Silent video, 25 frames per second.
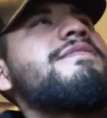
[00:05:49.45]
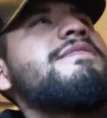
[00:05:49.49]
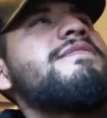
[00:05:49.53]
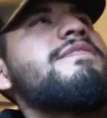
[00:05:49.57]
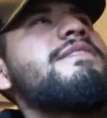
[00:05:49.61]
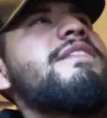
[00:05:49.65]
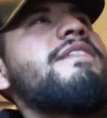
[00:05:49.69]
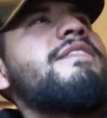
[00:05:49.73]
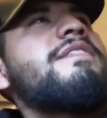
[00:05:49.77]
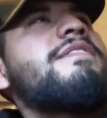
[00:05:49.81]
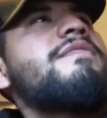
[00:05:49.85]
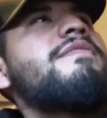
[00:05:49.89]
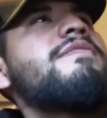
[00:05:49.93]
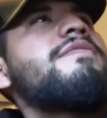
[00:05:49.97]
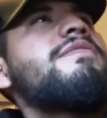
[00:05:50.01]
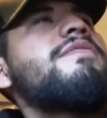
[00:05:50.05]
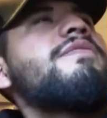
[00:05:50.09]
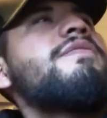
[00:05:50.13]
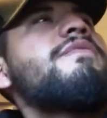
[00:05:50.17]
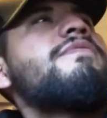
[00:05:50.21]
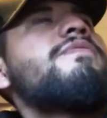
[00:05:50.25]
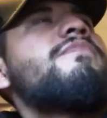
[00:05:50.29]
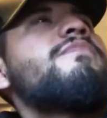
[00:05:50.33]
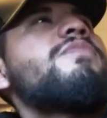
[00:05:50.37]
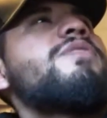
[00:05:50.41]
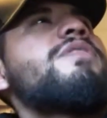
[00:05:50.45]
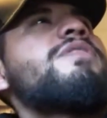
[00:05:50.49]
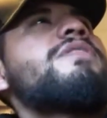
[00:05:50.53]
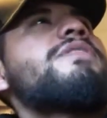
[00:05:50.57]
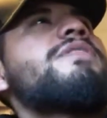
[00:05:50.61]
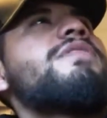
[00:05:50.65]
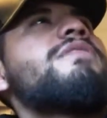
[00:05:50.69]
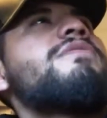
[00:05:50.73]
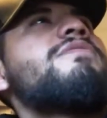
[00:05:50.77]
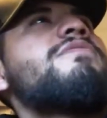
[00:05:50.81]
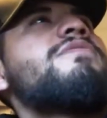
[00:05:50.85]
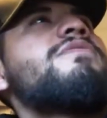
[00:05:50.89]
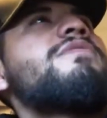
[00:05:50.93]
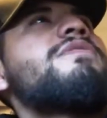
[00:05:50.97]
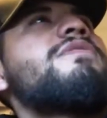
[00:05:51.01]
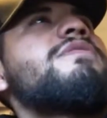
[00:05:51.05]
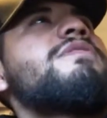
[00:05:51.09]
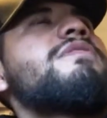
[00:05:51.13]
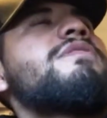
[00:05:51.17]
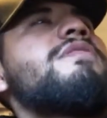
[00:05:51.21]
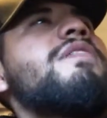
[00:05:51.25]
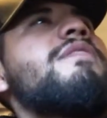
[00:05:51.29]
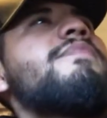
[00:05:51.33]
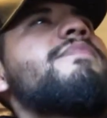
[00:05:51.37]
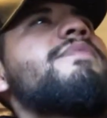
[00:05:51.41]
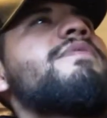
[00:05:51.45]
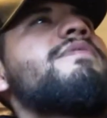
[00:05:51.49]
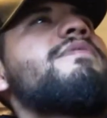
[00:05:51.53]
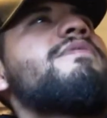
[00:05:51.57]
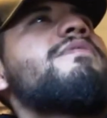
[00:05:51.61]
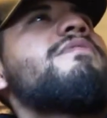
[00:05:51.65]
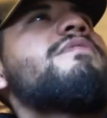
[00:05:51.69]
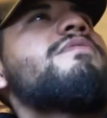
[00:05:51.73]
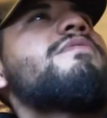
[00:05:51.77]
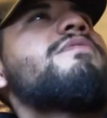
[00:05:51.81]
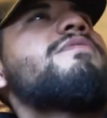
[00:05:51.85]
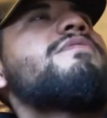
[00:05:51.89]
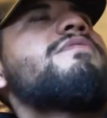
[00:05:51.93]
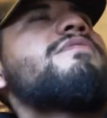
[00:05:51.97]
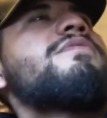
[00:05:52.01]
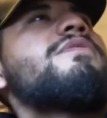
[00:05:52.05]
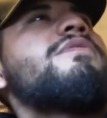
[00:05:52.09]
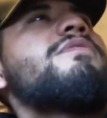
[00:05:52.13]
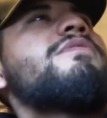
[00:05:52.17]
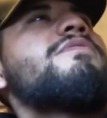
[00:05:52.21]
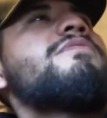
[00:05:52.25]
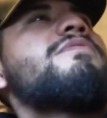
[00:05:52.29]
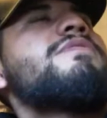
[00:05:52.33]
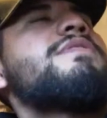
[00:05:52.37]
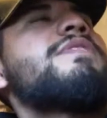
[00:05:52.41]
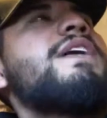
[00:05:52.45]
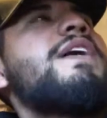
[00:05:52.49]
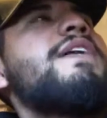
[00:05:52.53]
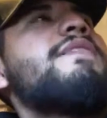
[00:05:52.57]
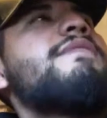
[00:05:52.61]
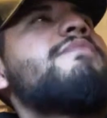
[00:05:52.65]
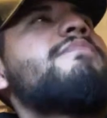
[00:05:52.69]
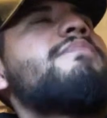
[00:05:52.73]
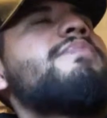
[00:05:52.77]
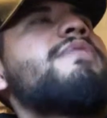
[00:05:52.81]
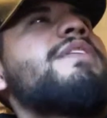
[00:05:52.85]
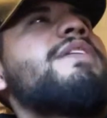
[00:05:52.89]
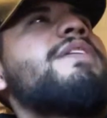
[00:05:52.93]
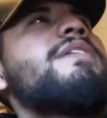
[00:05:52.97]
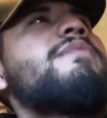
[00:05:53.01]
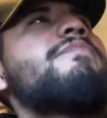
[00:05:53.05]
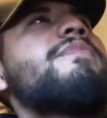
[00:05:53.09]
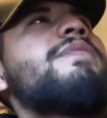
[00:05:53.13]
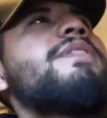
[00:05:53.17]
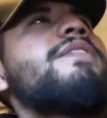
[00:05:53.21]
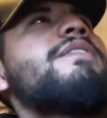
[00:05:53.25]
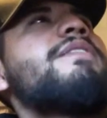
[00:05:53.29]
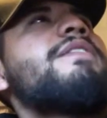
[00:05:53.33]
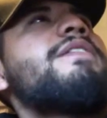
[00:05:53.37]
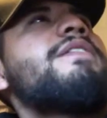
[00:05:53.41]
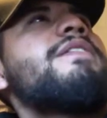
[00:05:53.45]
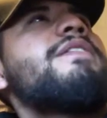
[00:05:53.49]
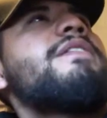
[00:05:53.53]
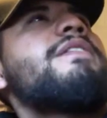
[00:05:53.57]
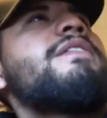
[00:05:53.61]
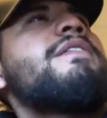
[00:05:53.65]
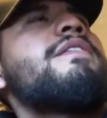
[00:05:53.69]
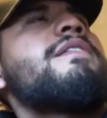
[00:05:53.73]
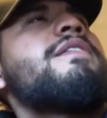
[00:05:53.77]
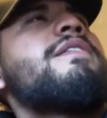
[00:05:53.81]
like, you know, from Russia or Yugoslavia or those countries, they have the blade bayonet.